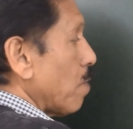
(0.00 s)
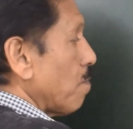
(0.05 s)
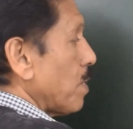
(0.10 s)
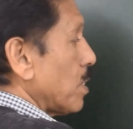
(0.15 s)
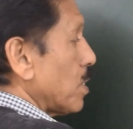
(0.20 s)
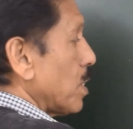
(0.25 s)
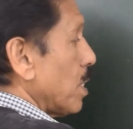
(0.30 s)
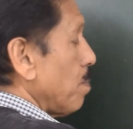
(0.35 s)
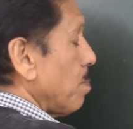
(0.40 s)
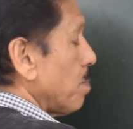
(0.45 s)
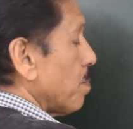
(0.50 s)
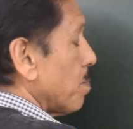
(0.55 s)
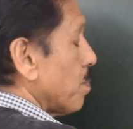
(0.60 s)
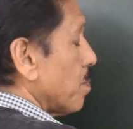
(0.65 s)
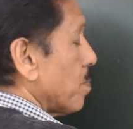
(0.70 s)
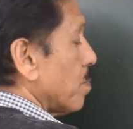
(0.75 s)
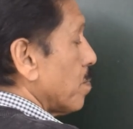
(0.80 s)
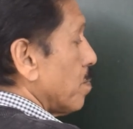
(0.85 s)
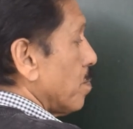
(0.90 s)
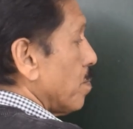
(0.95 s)
of the ship,
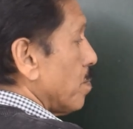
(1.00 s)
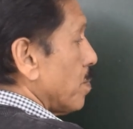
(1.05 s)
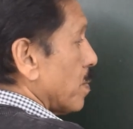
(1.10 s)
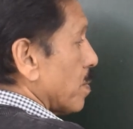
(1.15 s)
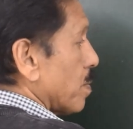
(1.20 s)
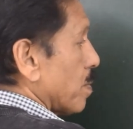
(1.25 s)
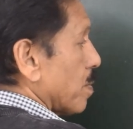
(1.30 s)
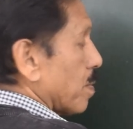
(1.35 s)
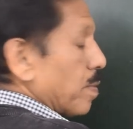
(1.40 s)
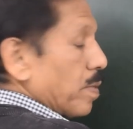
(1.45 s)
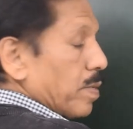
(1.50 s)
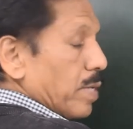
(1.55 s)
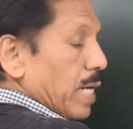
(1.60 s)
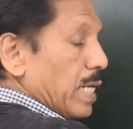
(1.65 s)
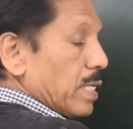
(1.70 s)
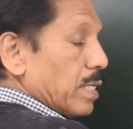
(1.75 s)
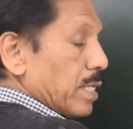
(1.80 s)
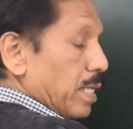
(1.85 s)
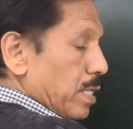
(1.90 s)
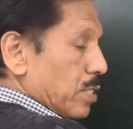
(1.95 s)

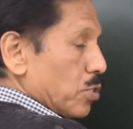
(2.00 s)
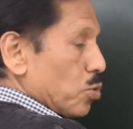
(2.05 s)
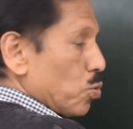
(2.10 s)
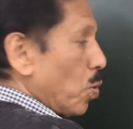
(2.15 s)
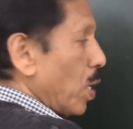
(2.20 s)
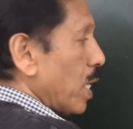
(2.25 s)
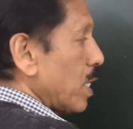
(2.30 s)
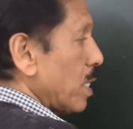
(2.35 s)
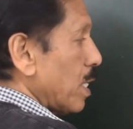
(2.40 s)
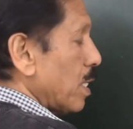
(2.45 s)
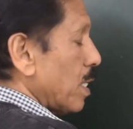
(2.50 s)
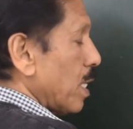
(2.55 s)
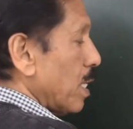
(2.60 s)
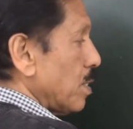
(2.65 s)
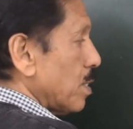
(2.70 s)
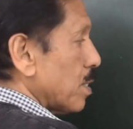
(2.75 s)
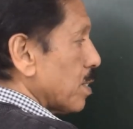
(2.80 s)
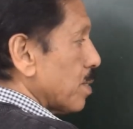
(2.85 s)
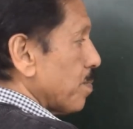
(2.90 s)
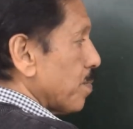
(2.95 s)
right, is 200
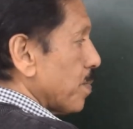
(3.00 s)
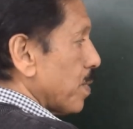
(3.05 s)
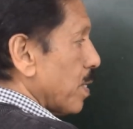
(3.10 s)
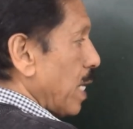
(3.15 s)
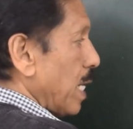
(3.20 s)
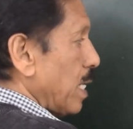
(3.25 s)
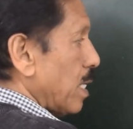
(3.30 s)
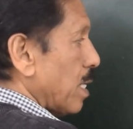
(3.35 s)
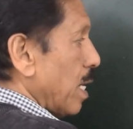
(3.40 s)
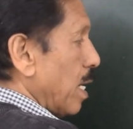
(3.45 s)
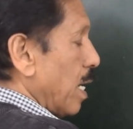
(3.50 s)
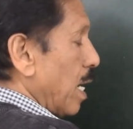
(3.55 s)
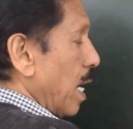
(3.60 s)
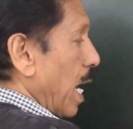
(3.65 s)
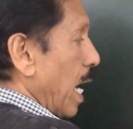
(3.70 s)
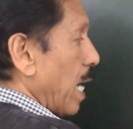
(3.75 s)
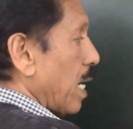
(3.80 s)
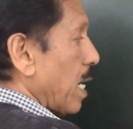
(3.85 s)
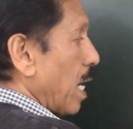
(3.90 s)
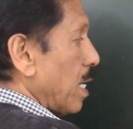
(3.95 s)
tons, right,
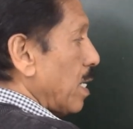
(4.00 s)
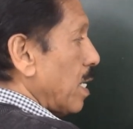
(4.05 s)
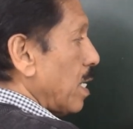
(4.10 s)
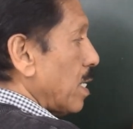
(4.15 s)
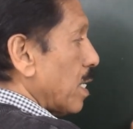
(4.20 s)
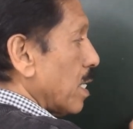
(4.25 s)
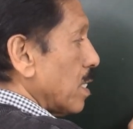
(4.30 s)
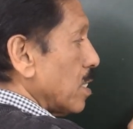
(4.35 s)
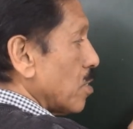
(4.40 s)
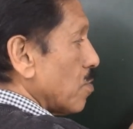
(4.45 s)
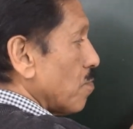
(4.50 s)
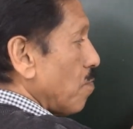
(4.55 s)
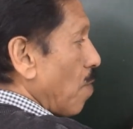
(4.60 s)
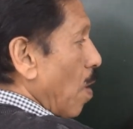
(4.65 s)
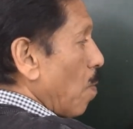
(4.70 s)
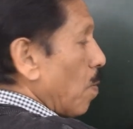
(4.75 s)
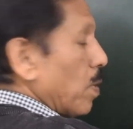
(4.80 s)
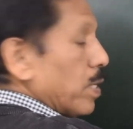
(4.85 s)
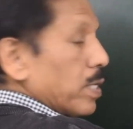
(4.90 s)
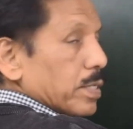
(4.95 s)
and 100 tons
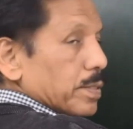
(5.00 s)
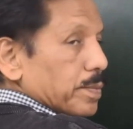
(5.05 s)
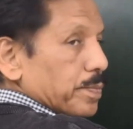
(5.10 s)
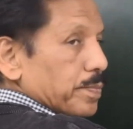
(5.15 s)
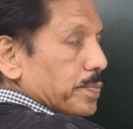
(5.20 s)
forward